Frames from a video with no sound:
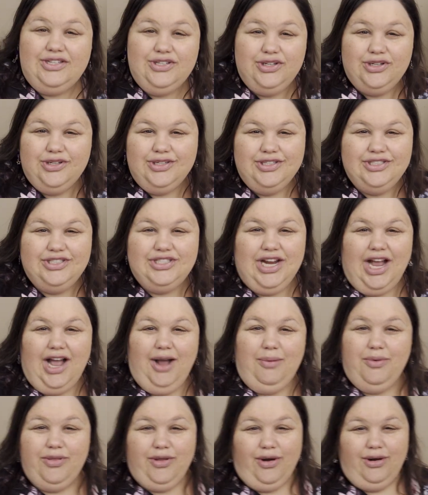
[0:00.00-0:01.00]
a good
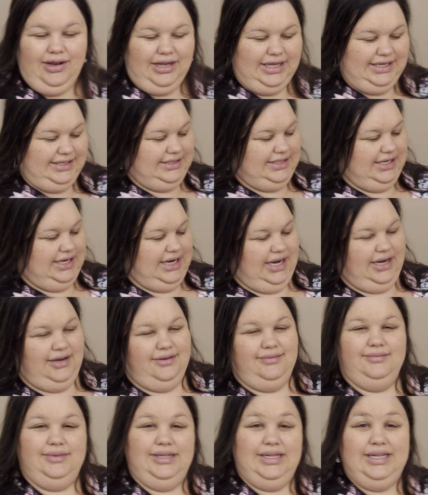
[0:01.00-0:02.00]
job with our list today.
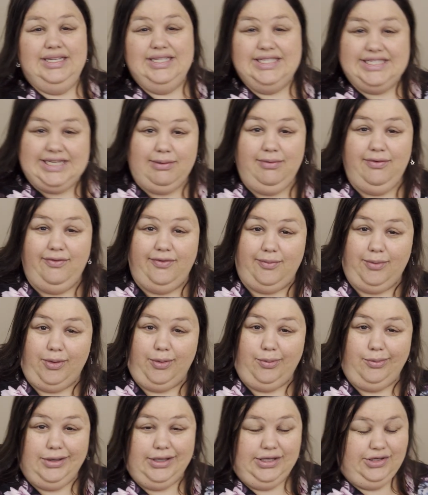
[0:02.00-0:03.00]
Some of them are
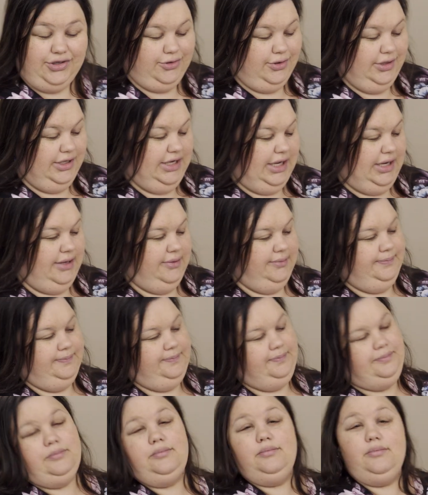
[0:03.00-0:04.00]
really tricky.
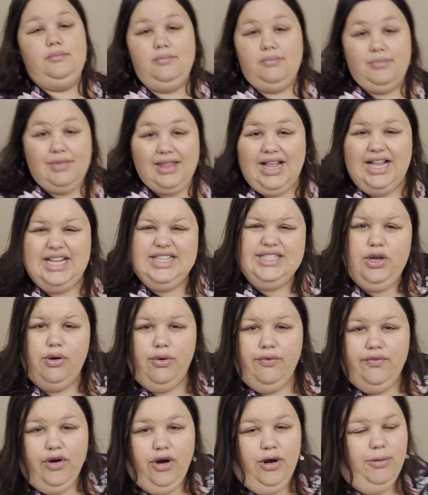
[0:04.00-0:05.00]
Let's go over our